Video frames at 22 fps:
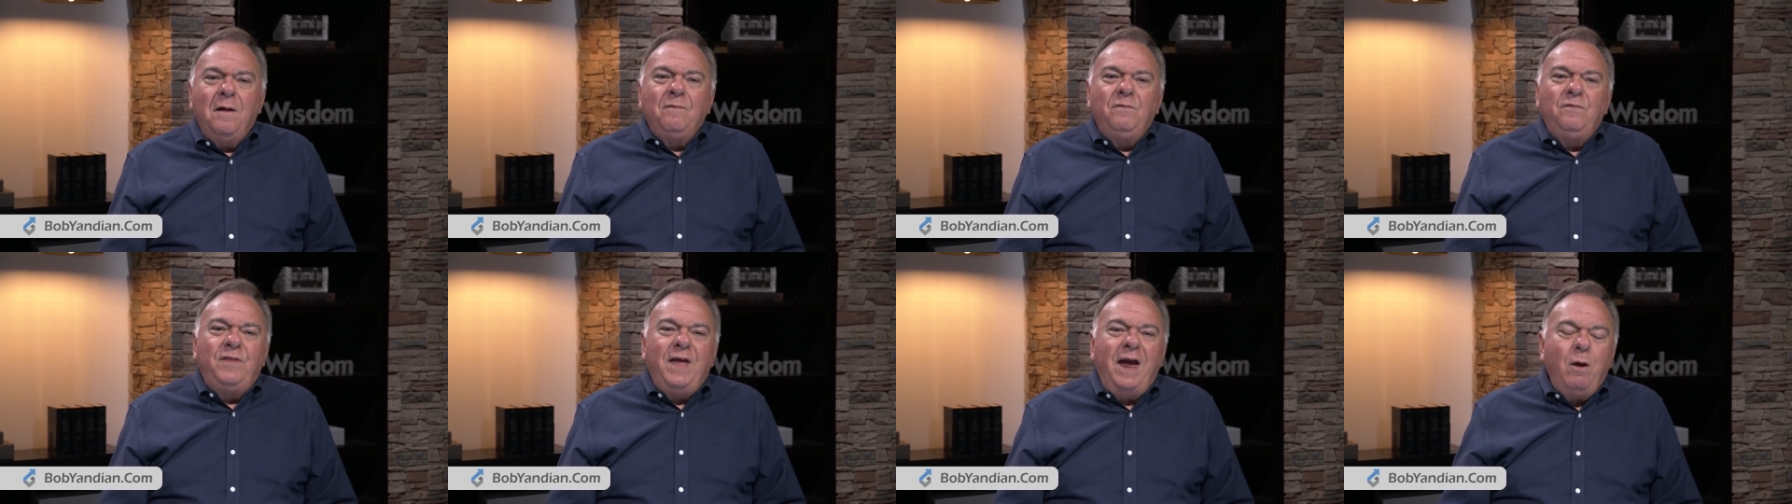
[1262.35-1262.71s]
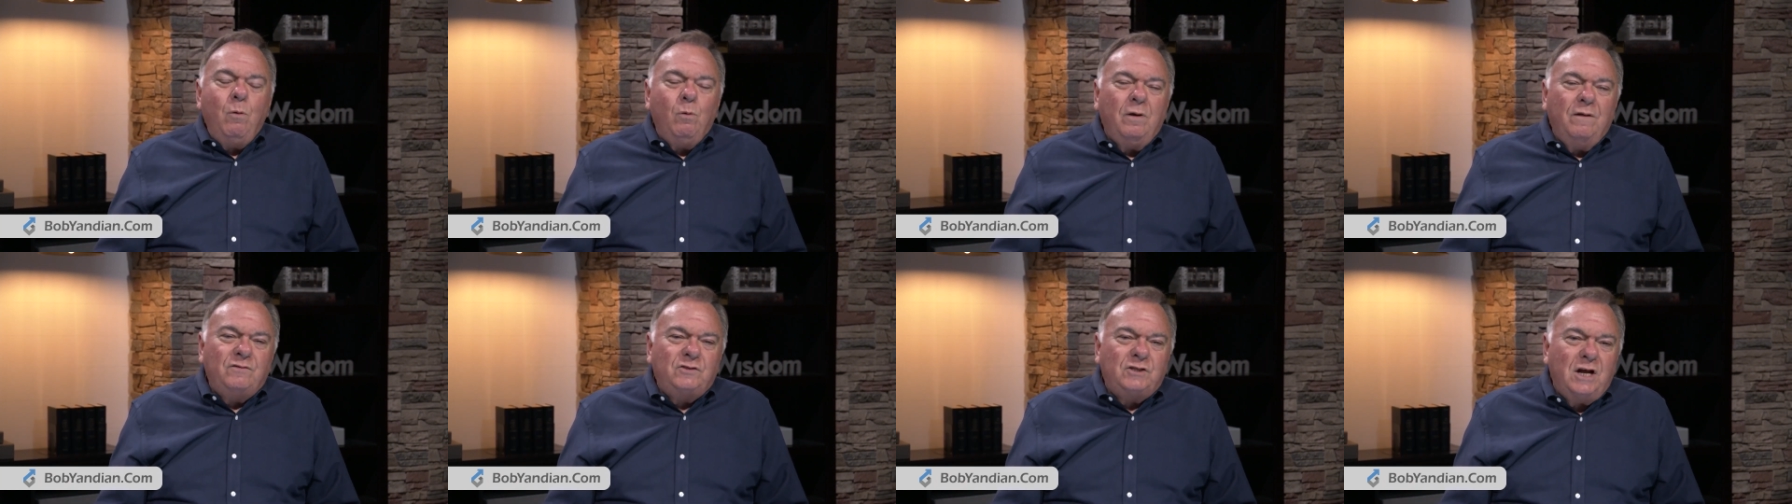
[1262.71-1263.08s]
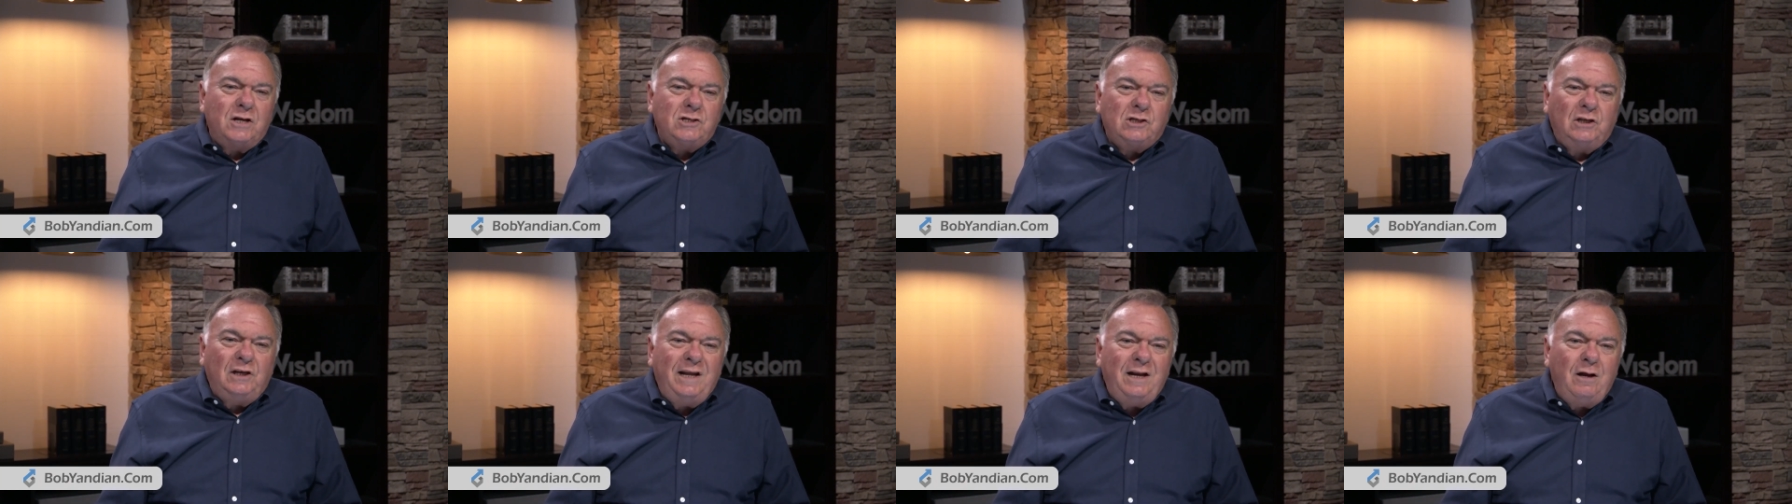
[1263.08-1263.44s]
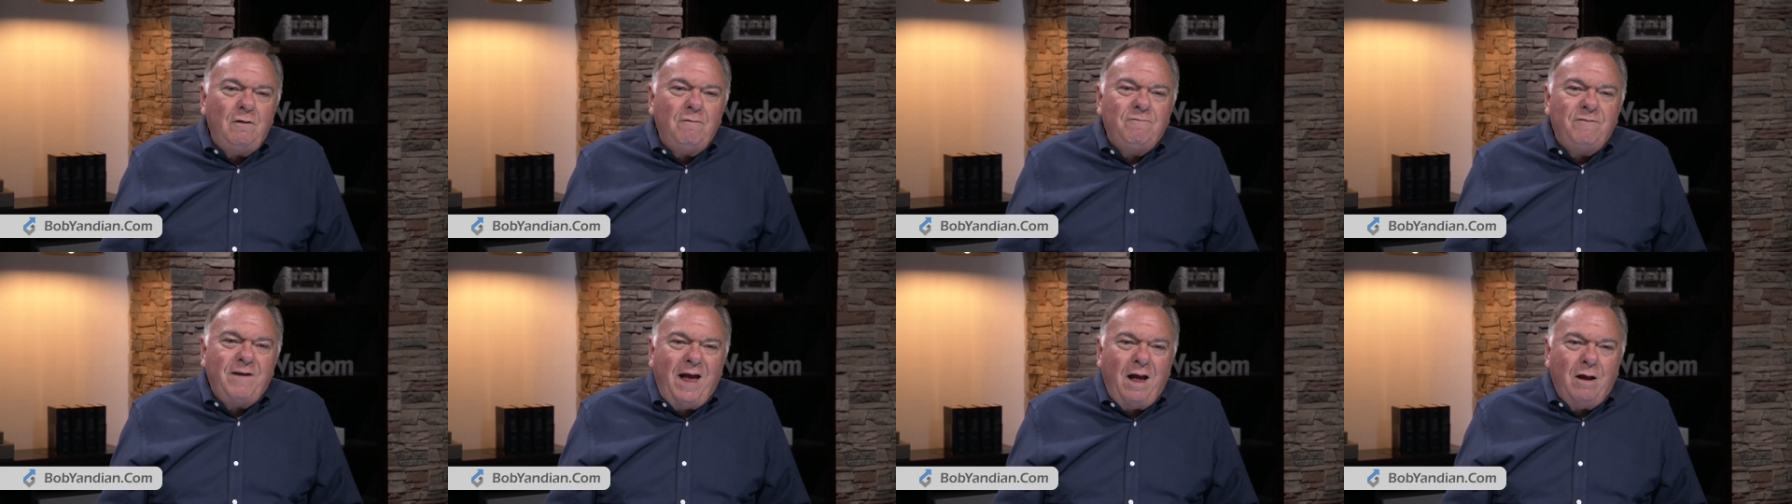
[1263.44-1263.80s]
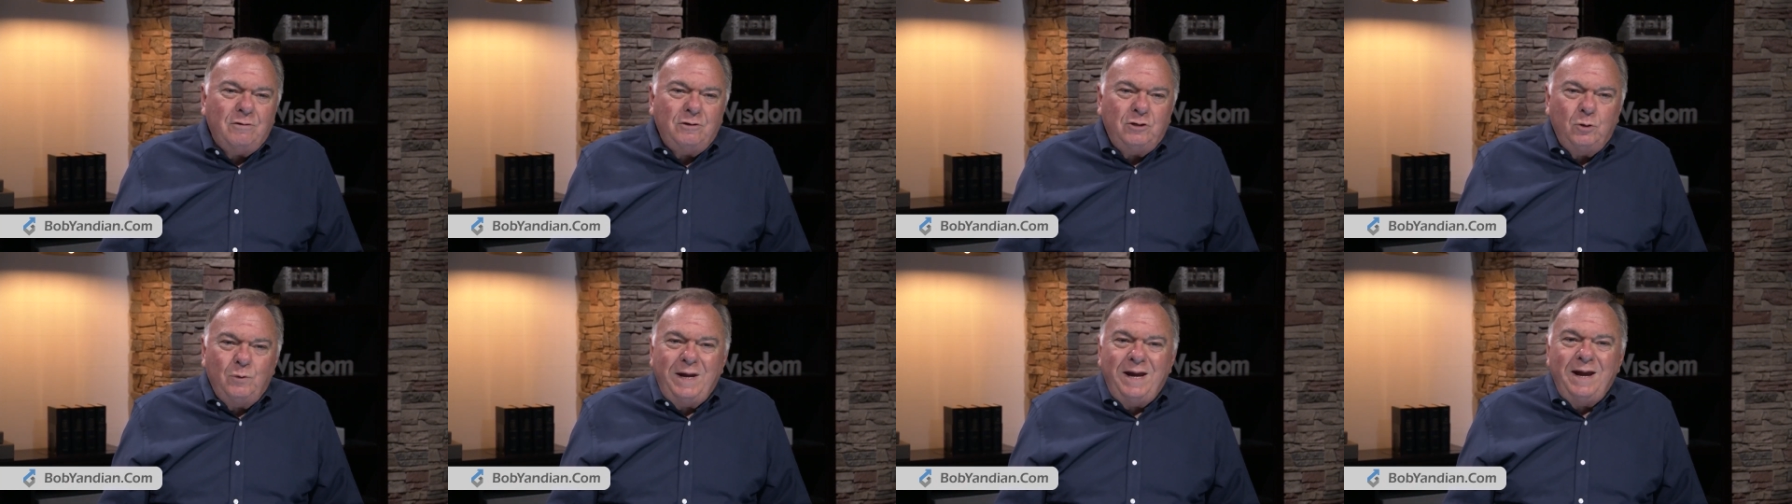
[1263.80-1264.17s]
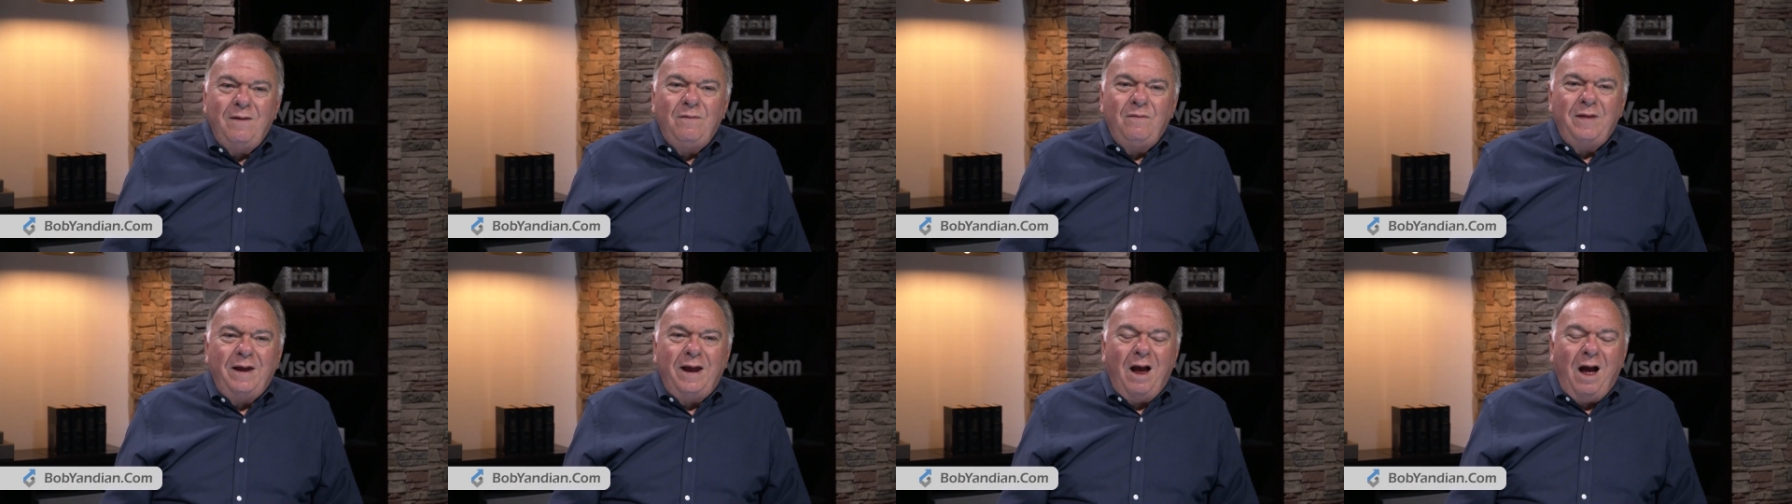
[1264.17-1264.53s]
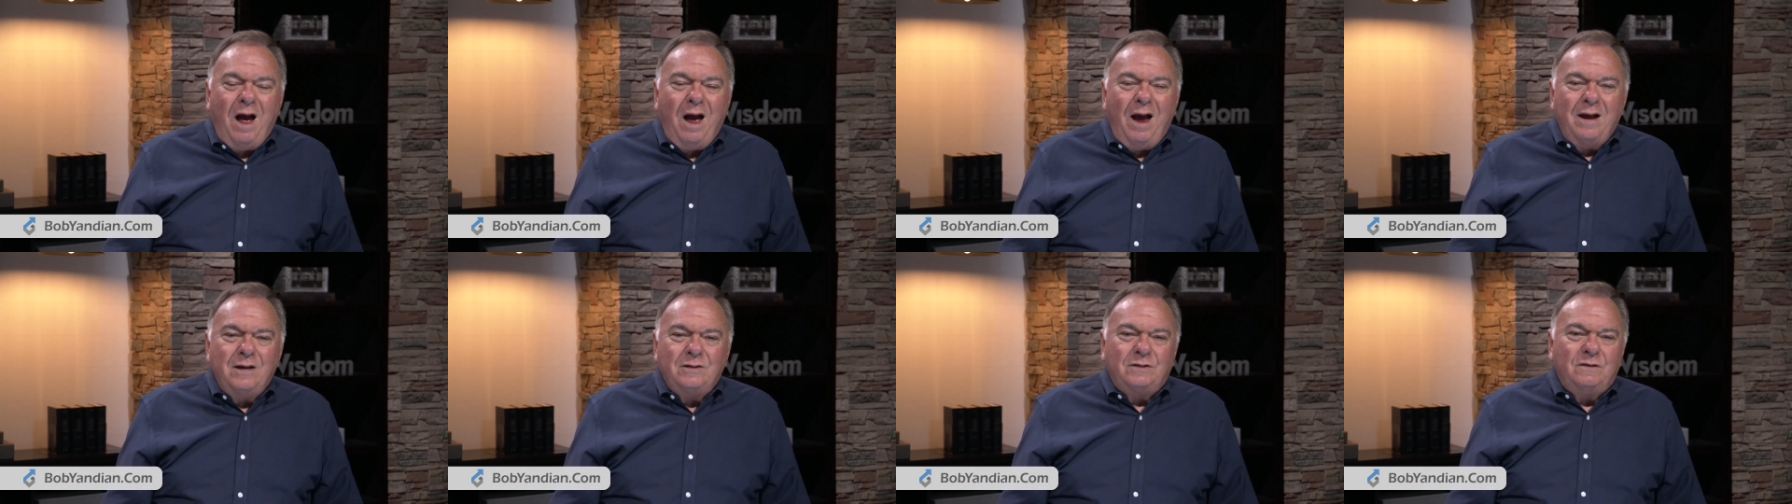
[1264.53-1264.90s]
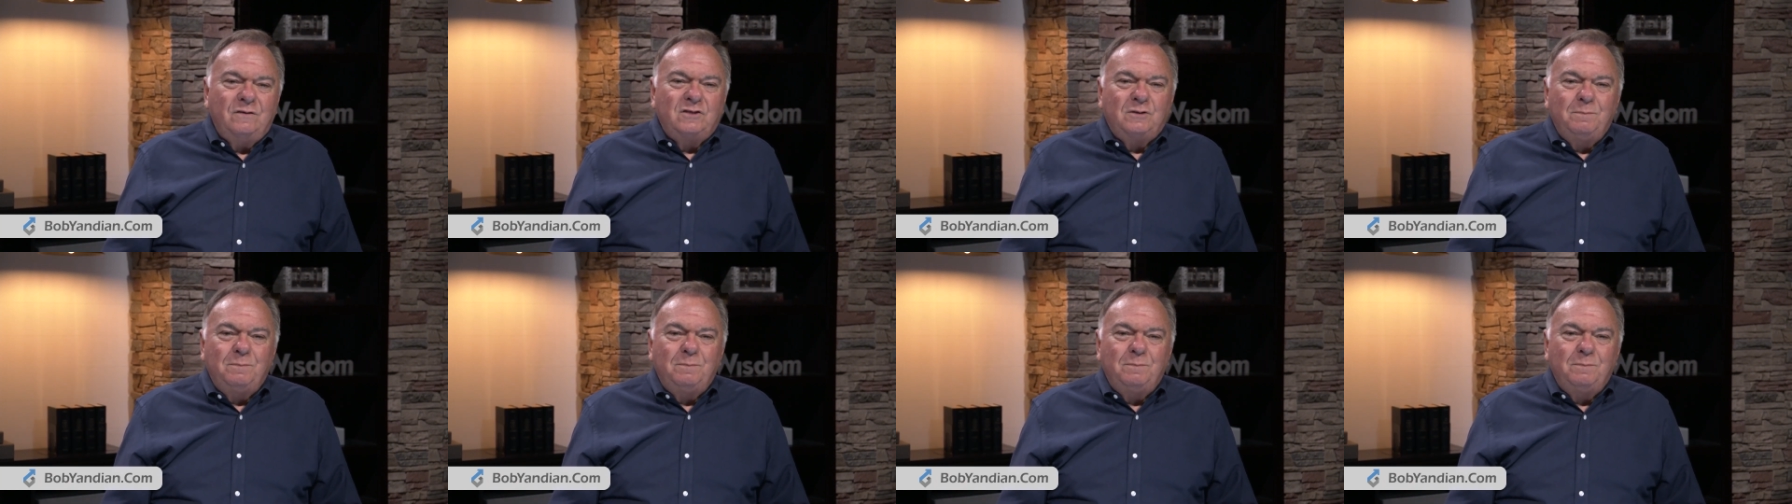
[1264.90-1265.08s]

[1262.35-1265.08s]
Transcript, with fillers: they were of such little value in the eyes of